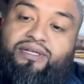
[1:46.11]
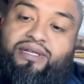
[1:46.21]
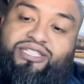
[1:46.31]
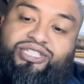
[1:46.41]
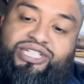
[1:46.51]
It
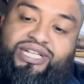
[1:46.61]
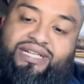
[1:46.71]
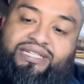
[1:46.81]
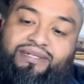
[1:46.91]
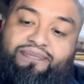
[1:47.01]
has
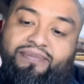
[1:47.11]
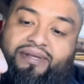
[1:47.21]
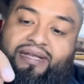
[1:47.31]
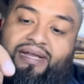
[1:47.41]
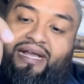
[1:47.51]
cheese.
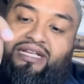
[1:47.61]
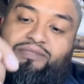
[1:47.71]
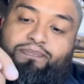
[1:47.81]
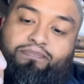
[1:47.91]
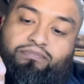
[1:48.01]
It has
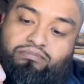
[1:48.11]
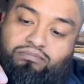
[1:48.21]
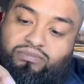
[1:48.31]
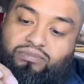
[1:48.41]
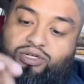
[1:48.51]

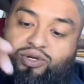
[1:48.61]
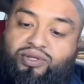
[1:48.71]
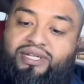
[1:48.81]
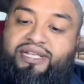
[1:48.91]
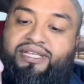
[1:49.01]

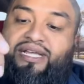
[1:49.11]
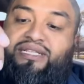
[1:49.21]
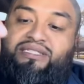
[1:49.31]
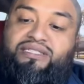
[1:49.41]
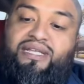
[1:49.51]
grilled
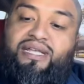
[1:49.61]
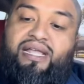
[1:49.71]
onions.